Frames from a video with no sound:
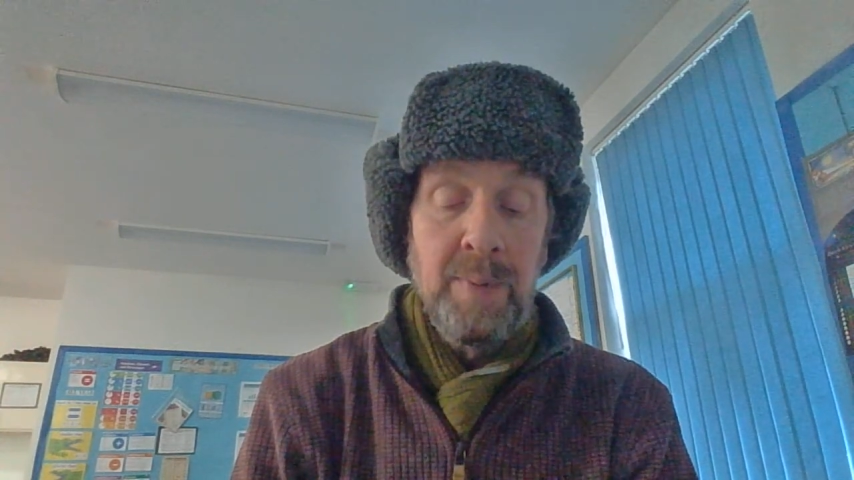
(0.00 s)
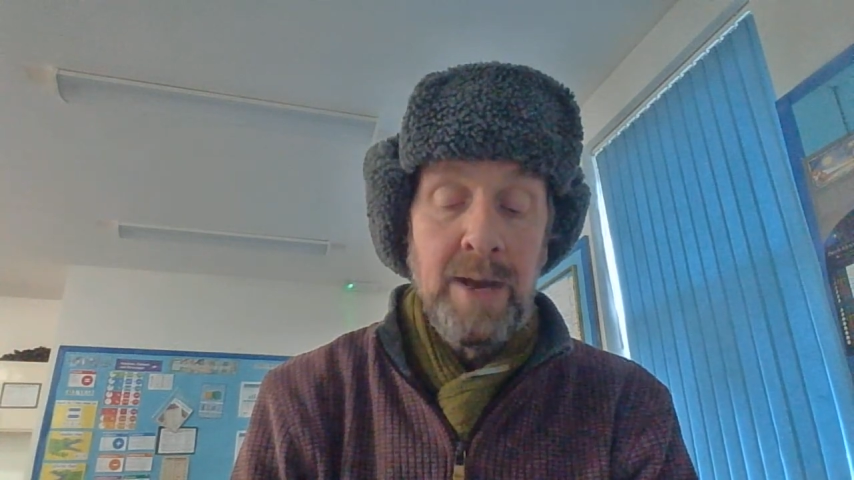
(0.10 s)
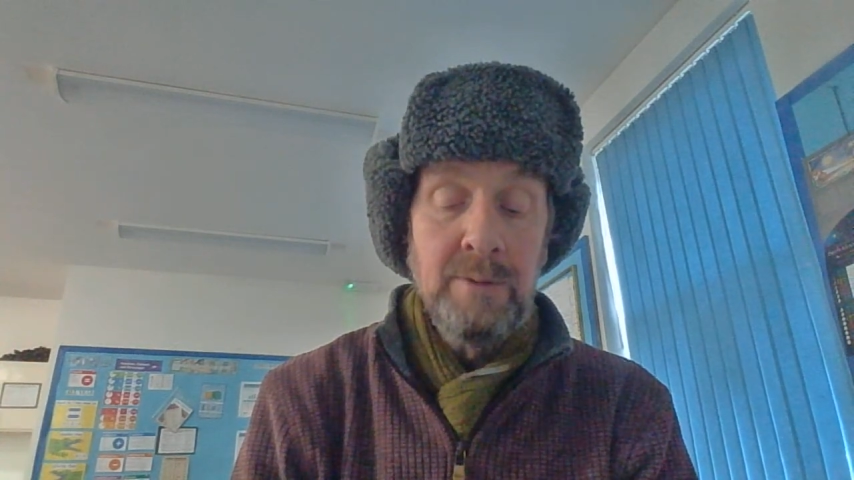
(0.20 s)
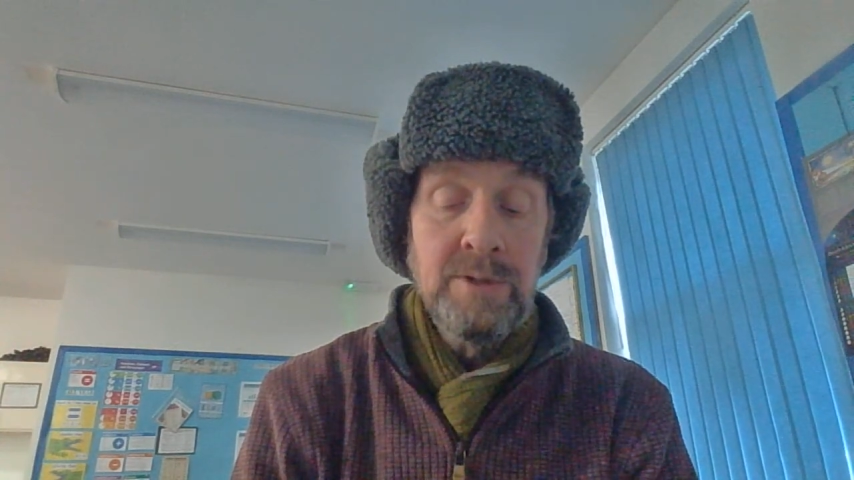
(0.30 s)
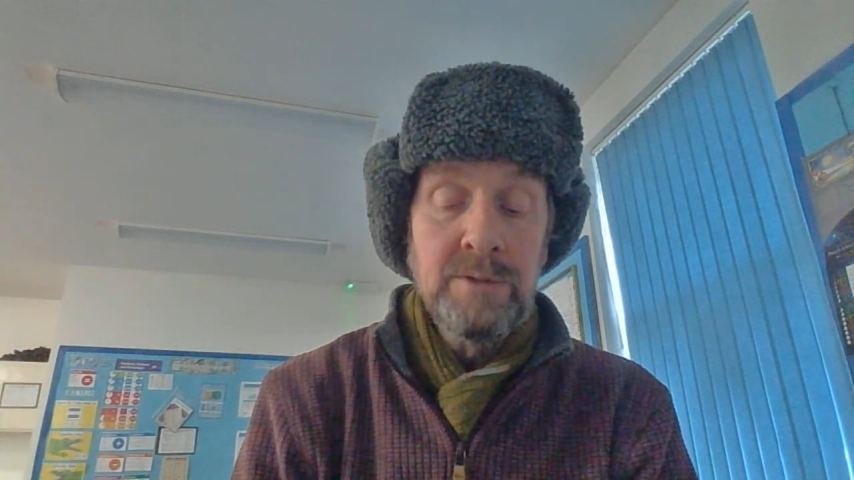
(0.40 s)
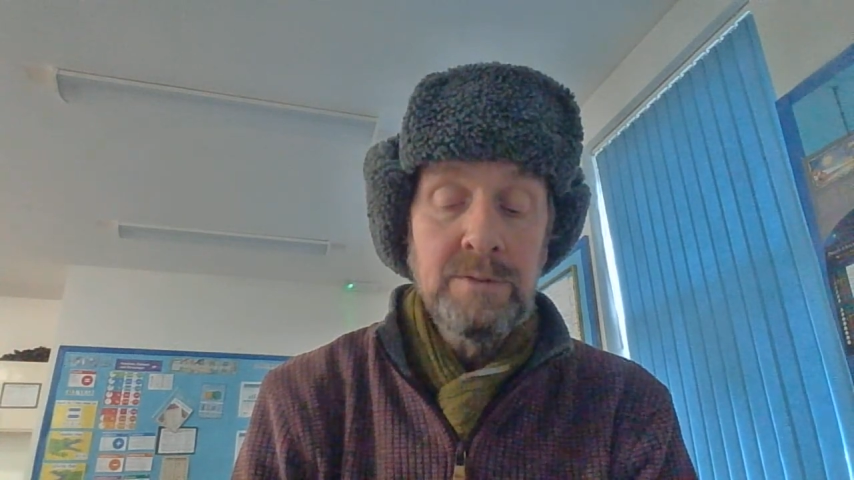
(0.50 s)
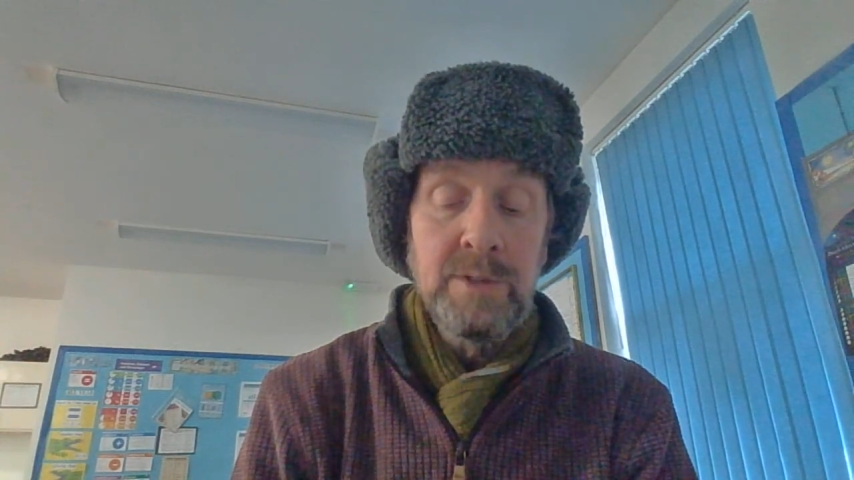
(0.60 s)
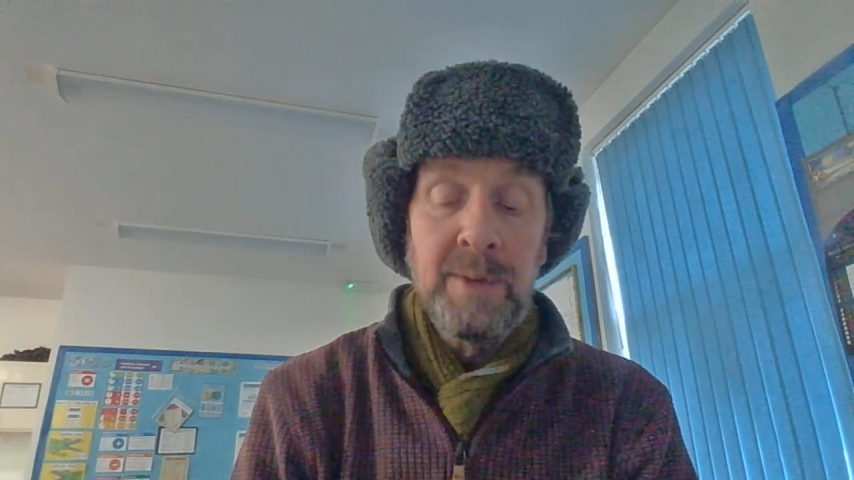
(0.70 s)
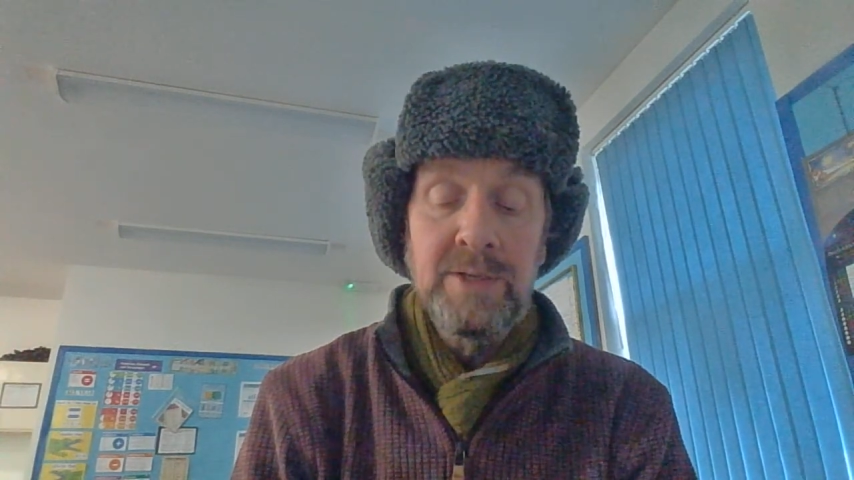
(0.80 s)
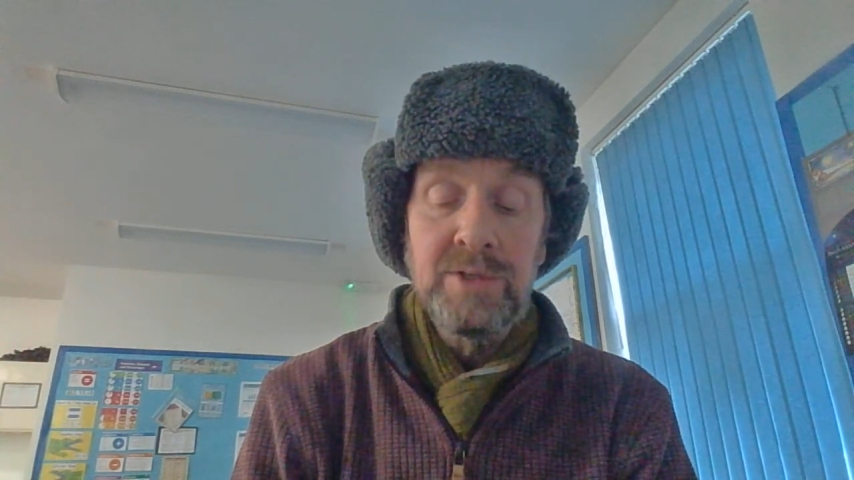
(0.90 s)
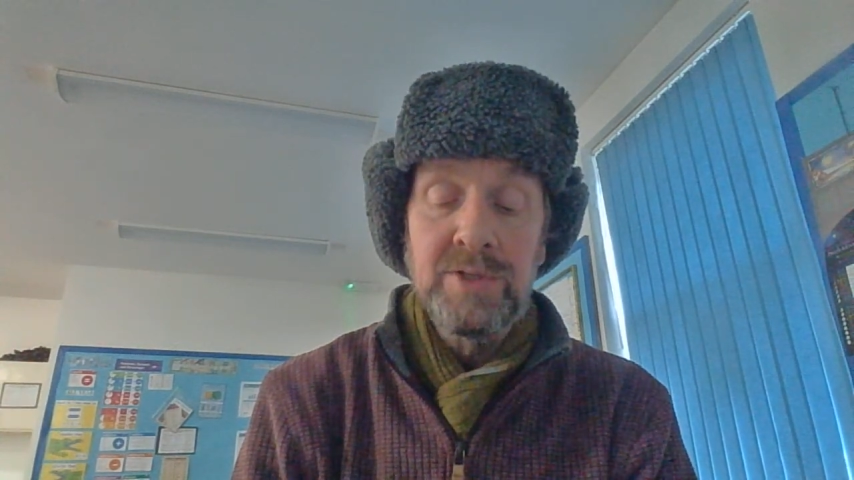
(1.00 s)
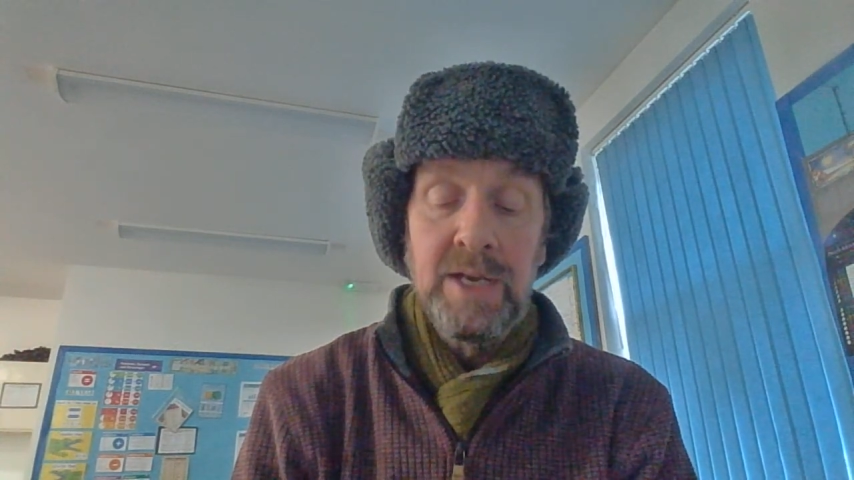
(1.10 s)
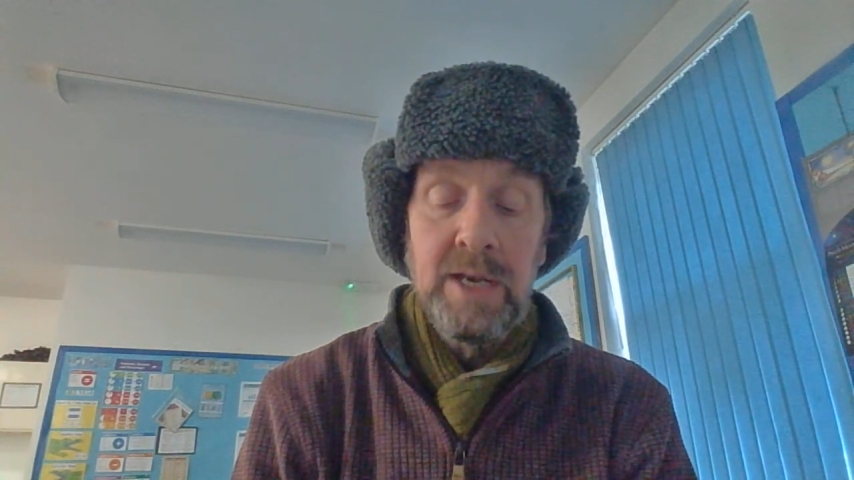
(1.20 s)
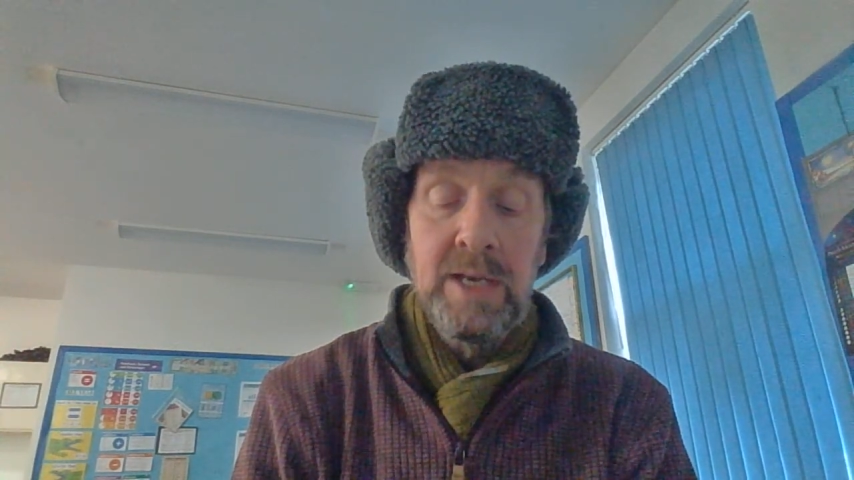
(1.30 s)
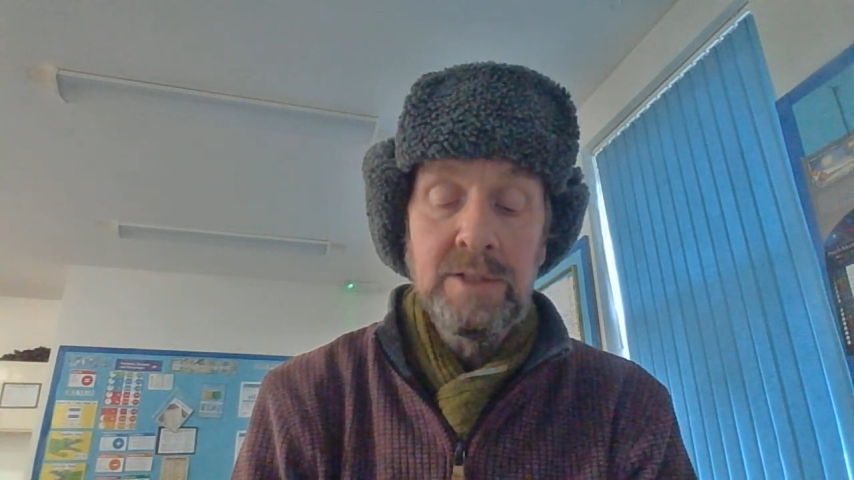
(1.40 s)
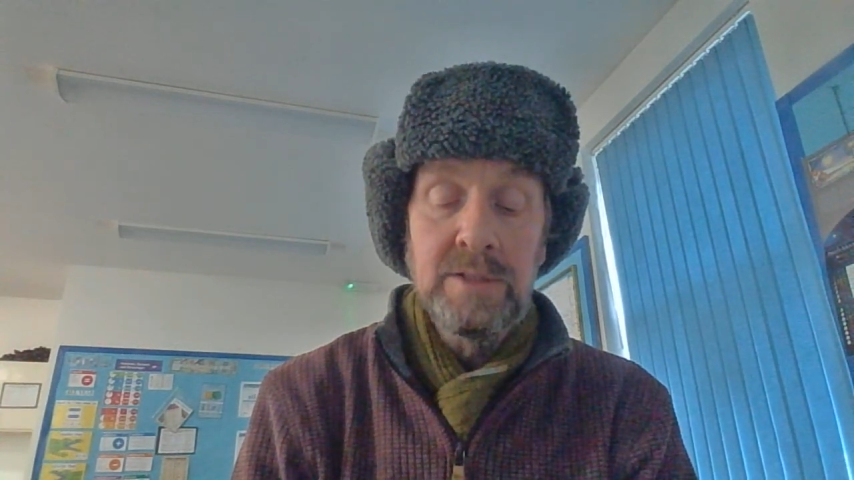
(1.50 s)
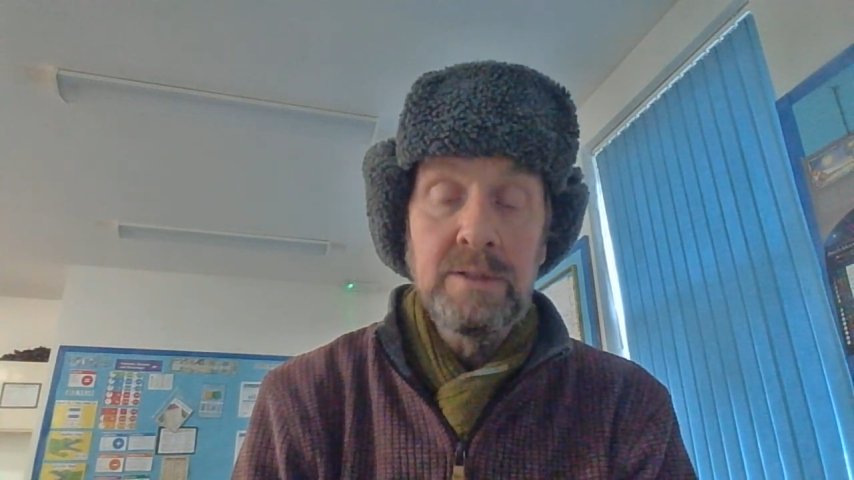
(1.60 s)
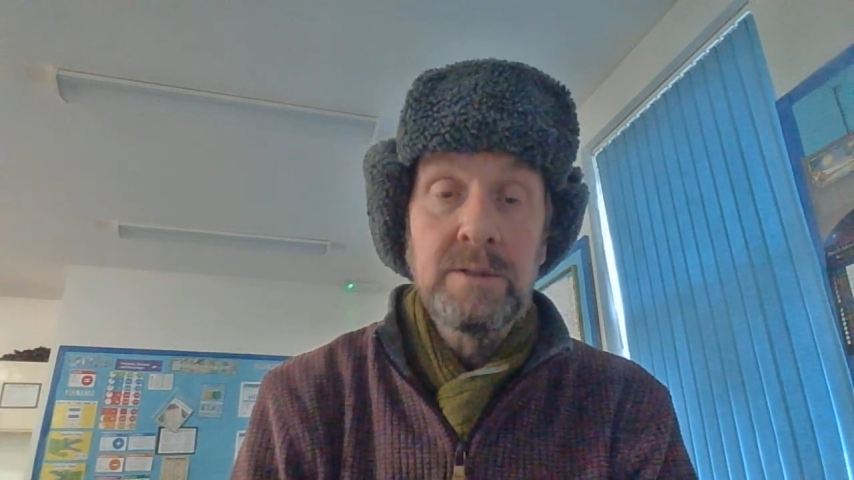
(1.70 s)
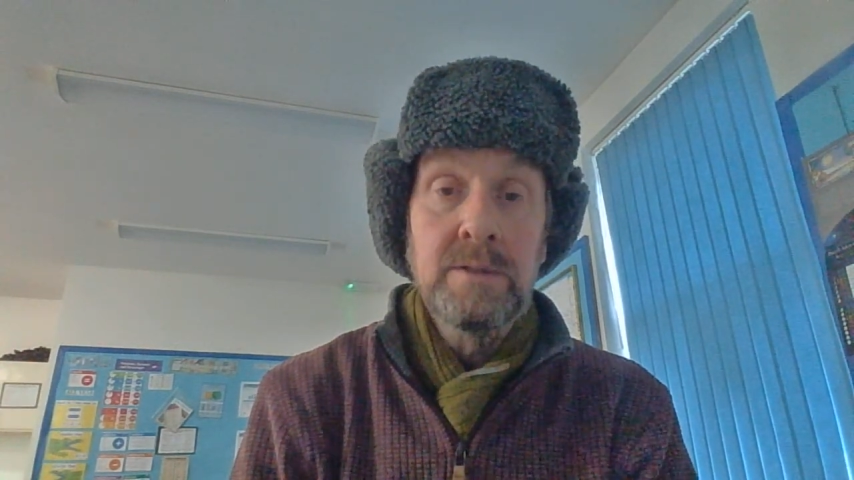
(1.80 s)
powers? She managed to say at last.